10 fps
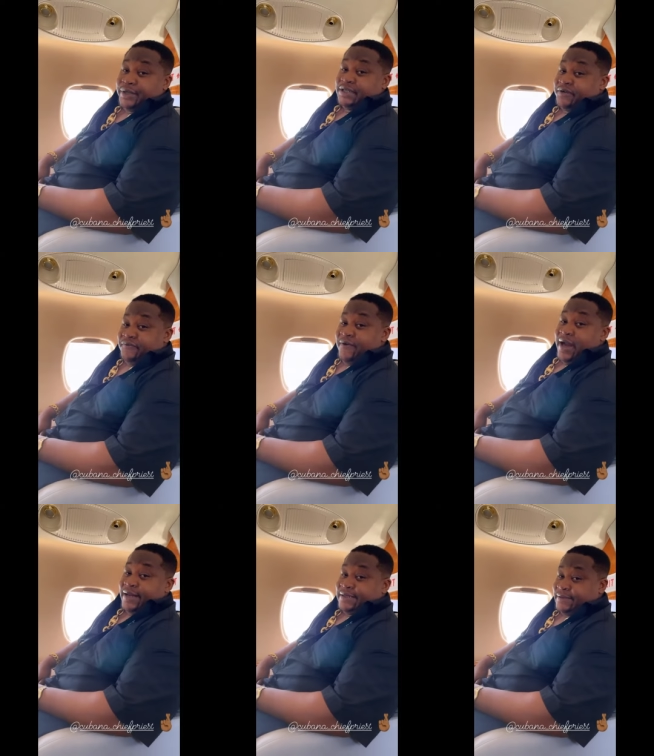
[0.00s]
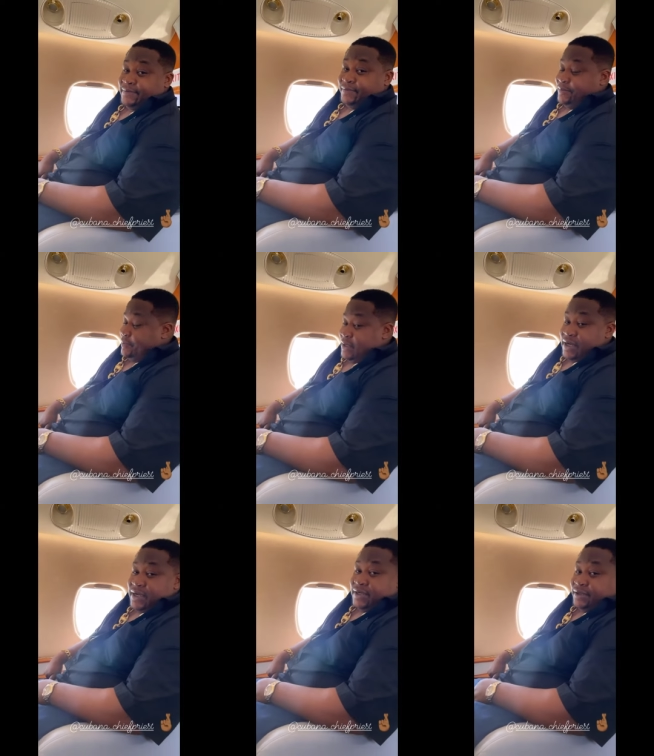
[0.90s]
Who is your friend?
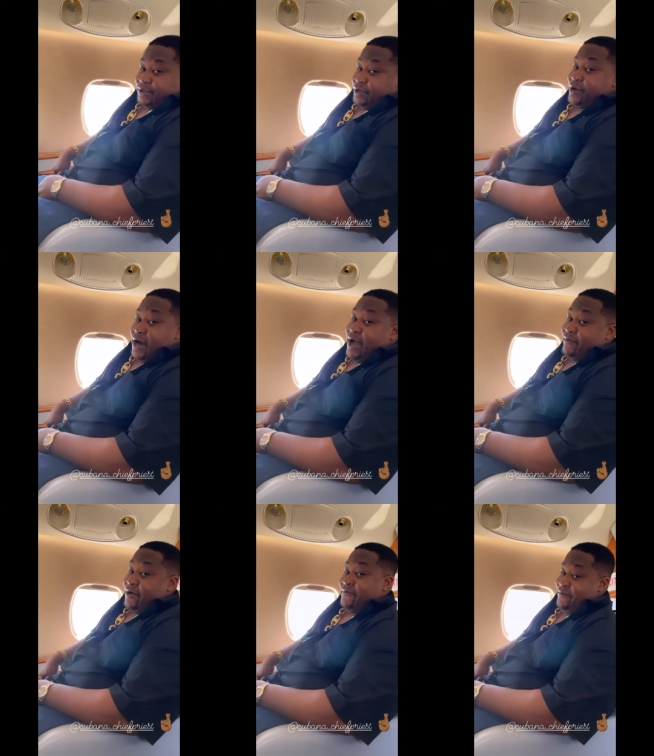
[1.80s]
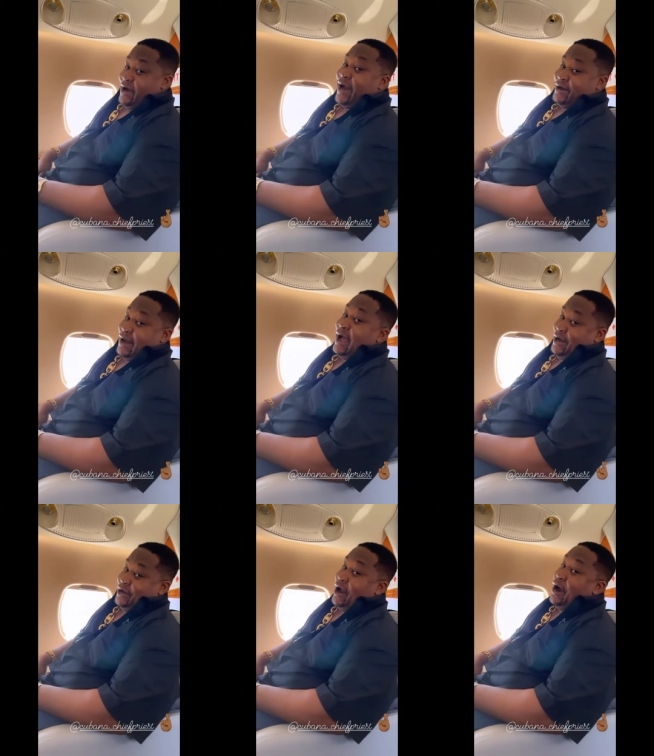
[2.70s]
Do you have a friend like